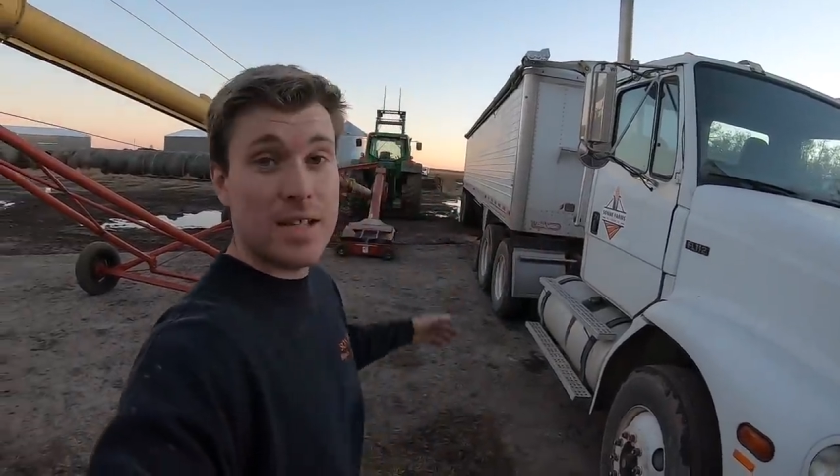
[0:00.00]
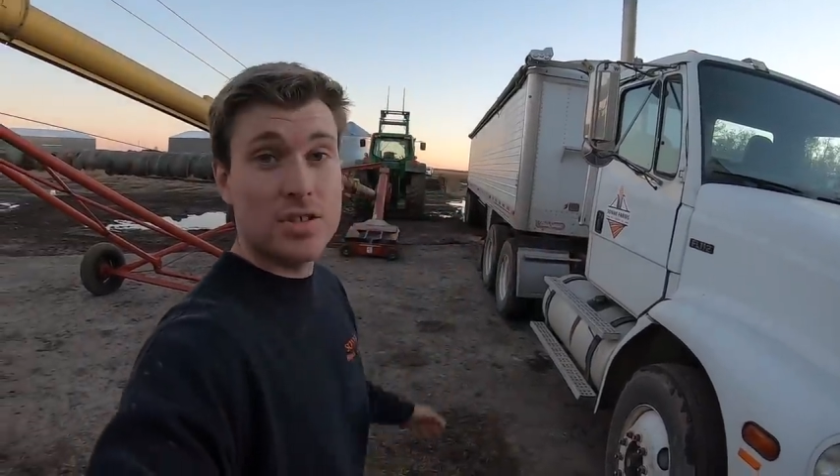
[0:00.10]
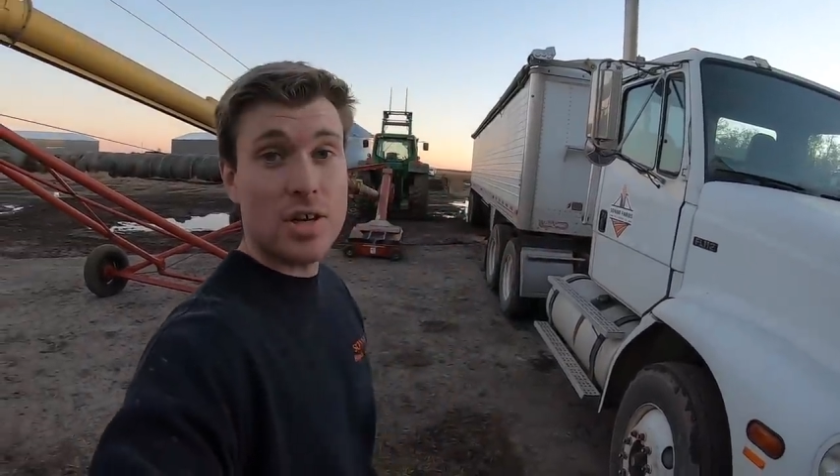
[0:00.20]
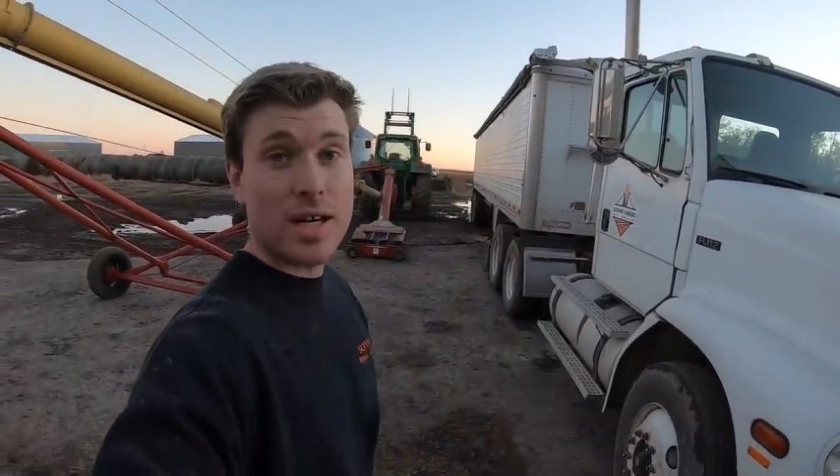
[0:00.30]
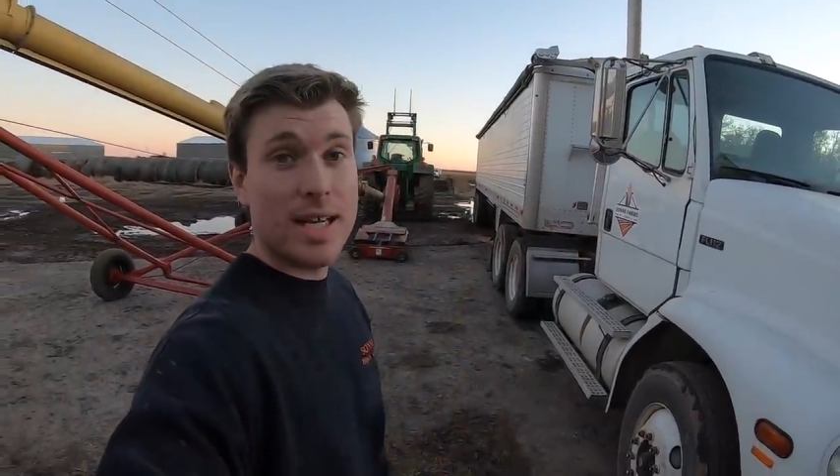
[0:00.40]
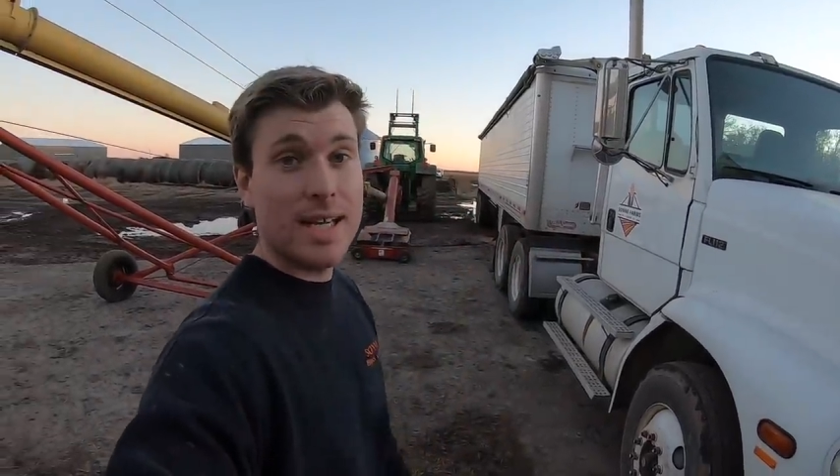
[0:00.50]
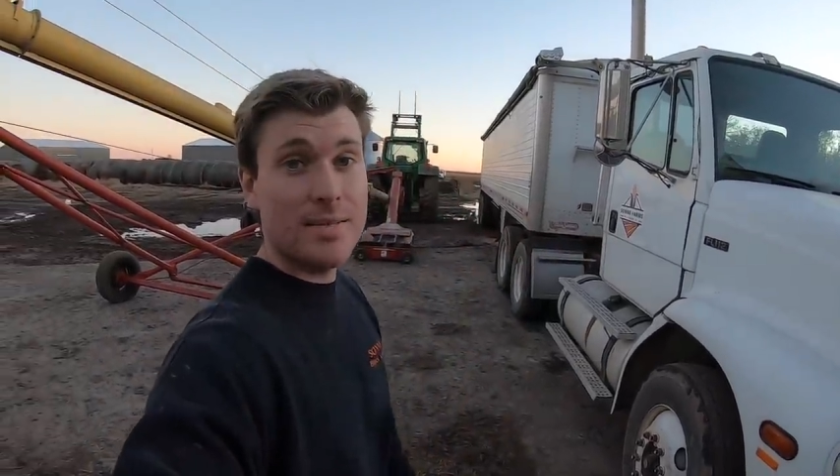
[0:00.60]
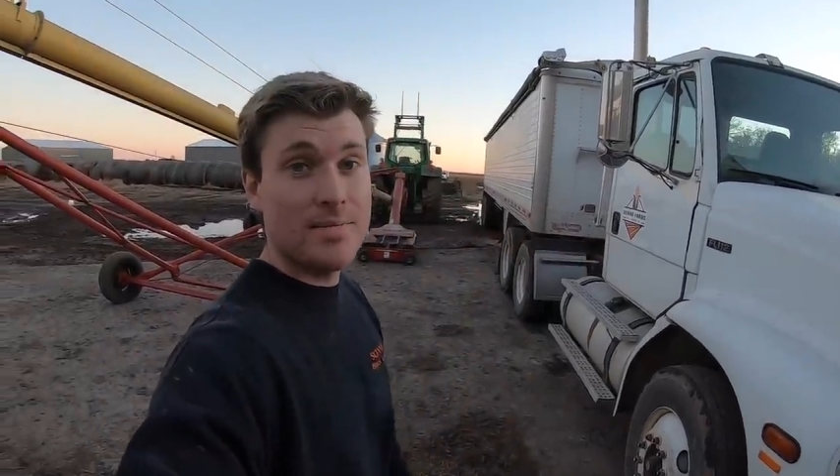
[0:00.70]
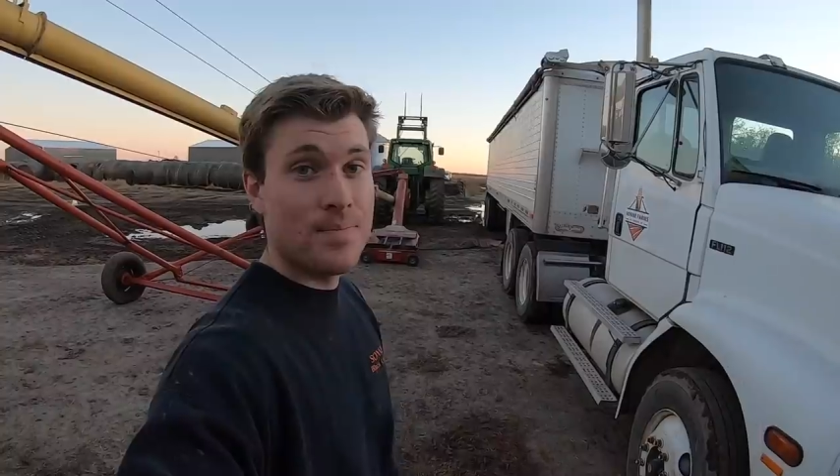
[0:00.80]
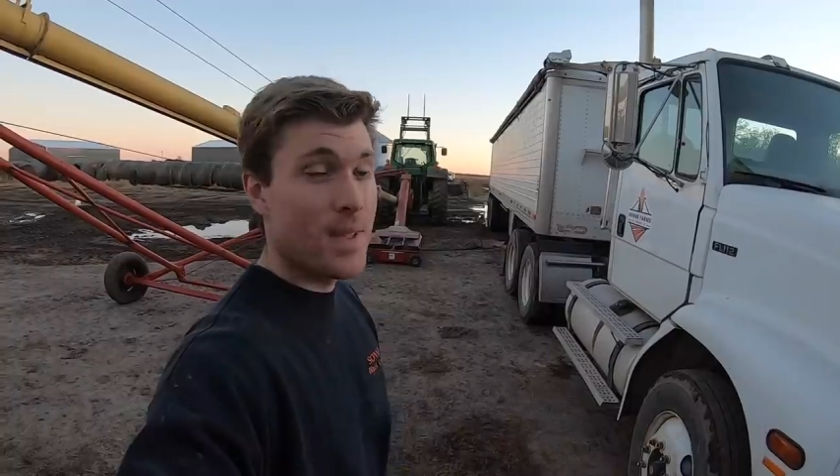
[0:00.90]
next truck
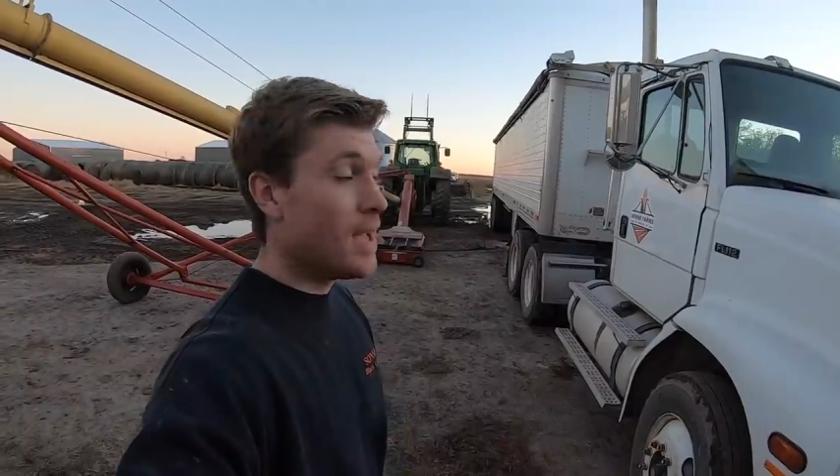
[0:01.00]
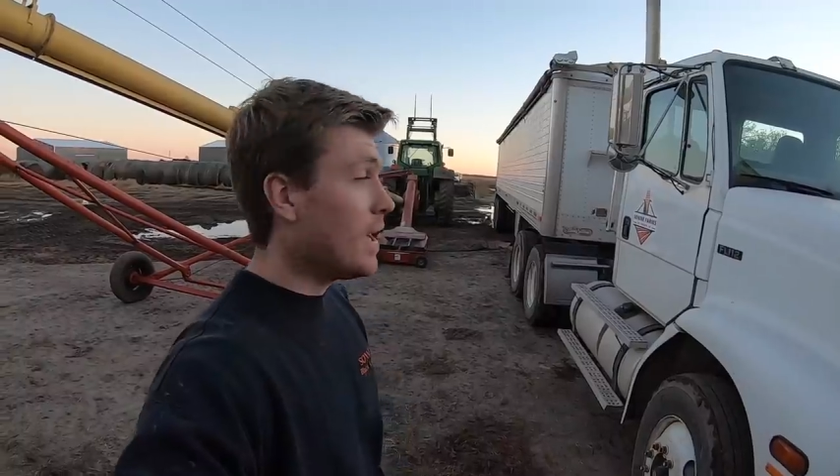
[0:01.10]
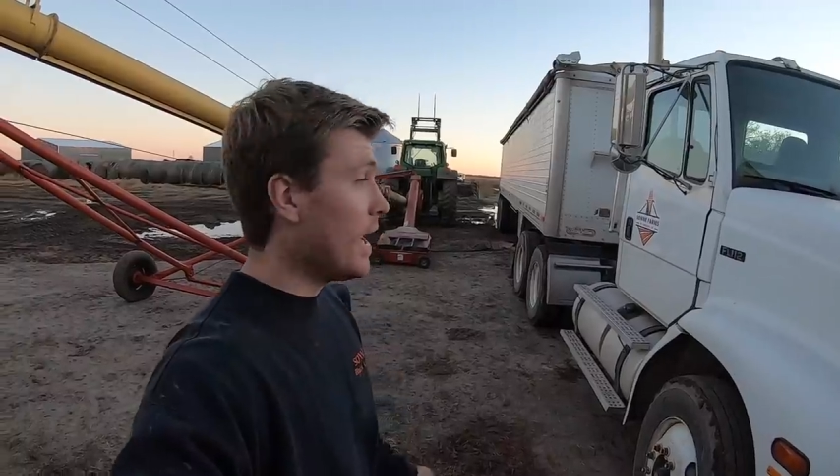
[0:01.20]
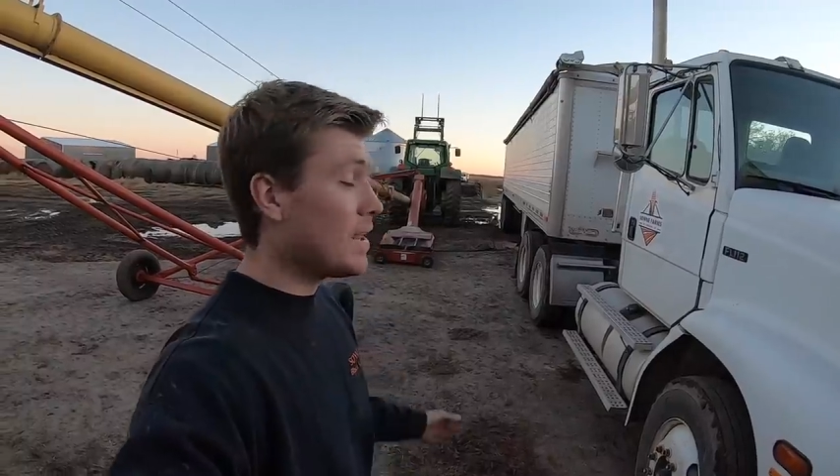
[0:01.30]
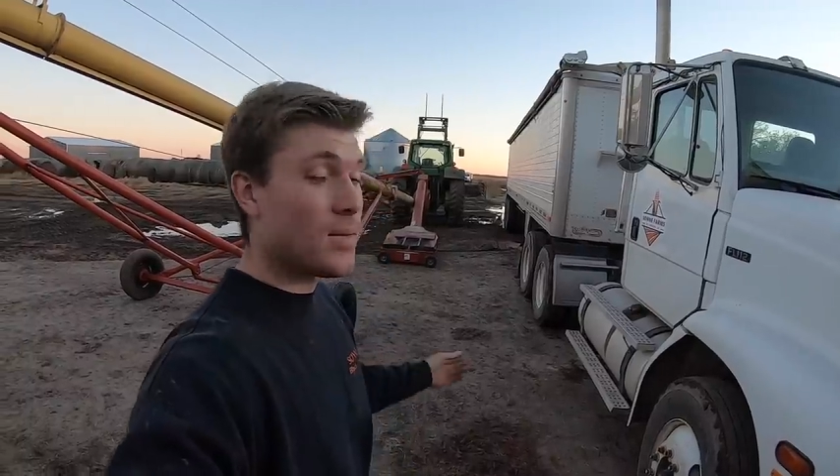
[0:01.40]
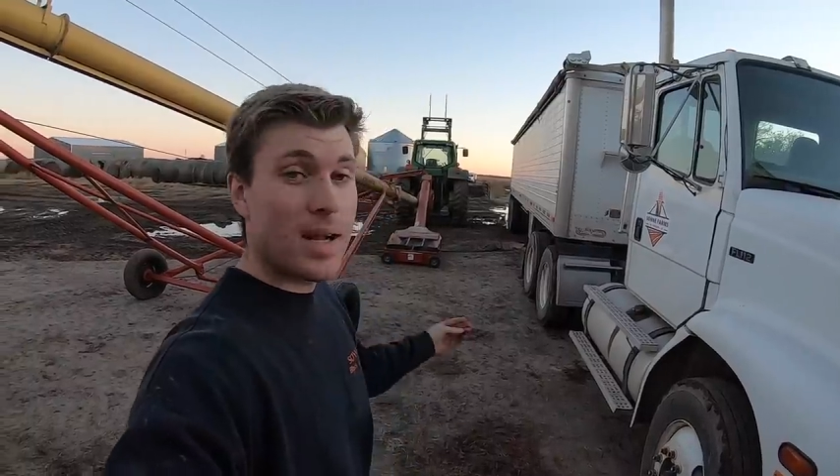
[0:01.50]
in, and then